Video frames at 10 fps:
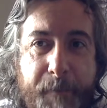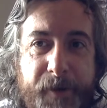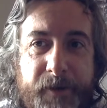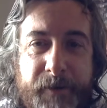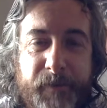
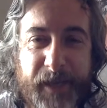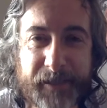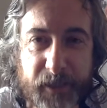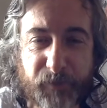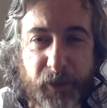but in
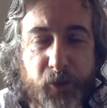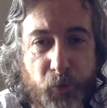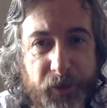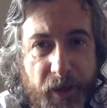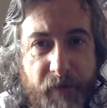this video I just
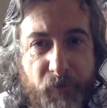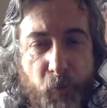want to cover